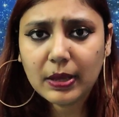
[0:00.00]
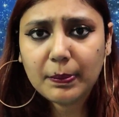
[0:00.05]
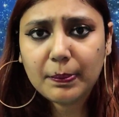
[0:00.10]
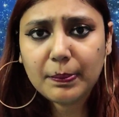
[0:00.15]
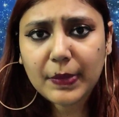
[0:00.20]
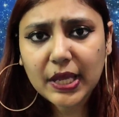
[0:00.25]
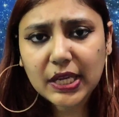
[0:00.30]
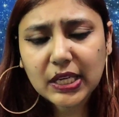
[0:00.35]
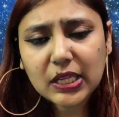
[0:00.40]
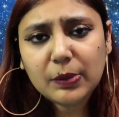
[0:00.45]

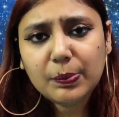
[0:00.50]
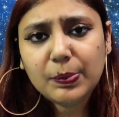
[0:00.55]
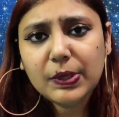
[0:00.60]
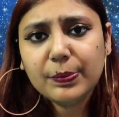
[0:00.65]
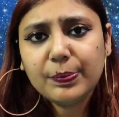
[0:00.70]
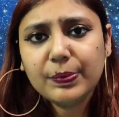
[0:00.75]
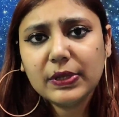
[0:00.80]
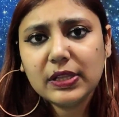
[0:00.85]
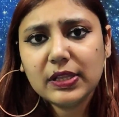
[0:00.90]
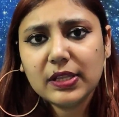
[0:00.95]
Many
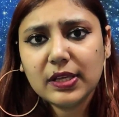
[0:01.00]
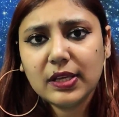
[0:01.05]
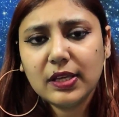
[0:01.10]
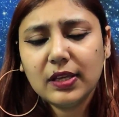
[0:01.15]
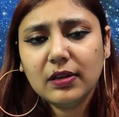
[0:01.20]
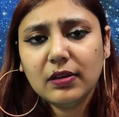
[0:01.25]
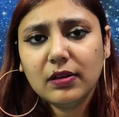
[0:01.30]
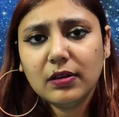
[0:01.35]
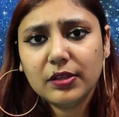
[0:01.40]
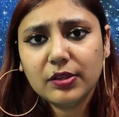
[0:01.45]
people,
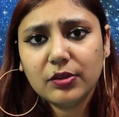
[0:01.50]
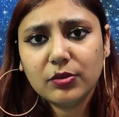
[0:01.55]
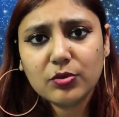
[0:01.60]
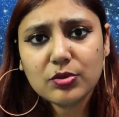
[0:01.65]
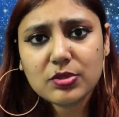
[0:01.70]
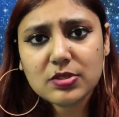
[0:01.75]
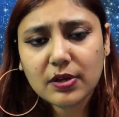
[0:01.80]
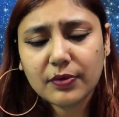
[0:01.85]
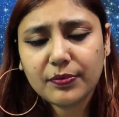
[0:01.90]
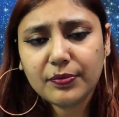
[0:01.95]
they
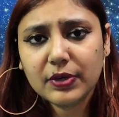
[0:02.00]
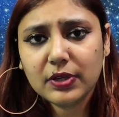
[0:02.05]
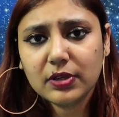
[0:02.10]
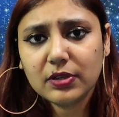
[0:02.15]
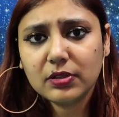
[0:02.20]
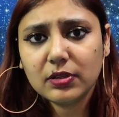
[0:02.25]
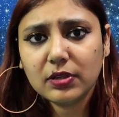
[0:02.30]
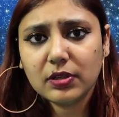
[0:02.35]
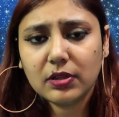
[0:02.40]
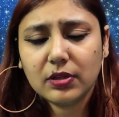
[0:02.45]

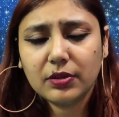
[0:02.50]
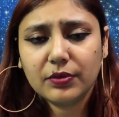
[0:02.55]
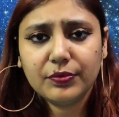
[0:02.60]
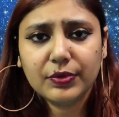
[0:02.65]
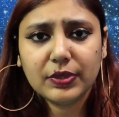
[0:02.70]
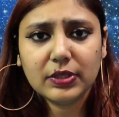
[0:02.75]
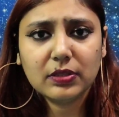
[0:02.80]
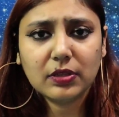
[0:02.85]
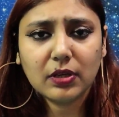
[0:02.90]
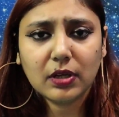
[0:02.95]
suffer
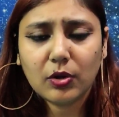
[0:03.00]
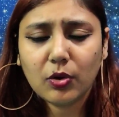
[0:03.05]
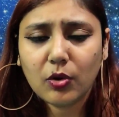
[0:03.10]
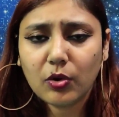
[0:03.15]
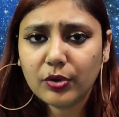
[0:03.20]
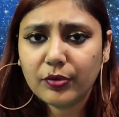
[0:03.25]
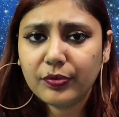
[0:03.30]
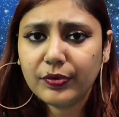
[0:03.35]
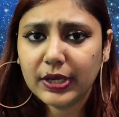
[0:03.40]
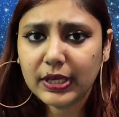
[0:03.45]
with a lot
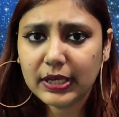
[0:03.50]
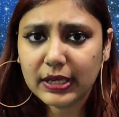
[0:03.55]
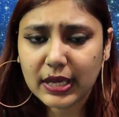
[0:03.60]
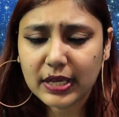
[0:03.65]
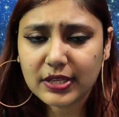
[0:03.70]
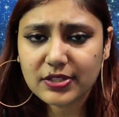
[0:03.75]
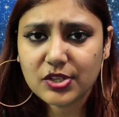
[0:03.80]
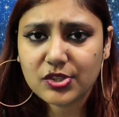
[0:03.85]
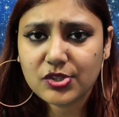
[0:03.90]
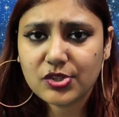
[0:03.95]
of
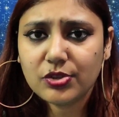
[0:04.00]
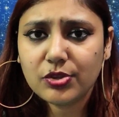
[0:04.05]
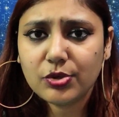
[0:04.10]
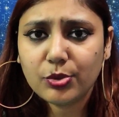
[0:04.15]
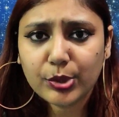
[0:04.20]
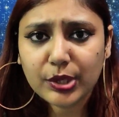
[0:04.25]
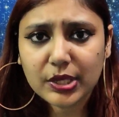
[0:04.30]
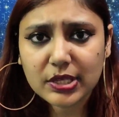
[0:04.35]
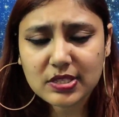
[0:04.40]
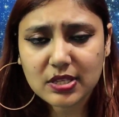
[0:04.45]
indigestion
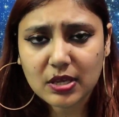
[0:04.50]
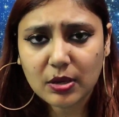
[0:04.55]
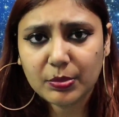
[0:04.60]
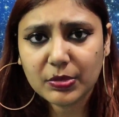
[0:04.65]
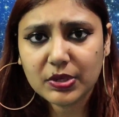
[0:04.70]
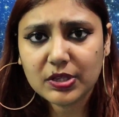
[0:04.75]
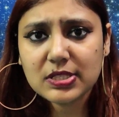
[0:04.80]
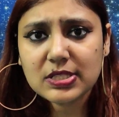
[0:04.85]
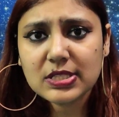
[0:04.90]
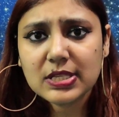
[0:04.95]
during
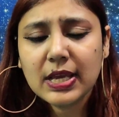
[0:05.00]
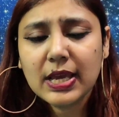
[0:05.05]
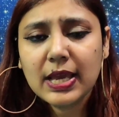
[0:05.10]
summers,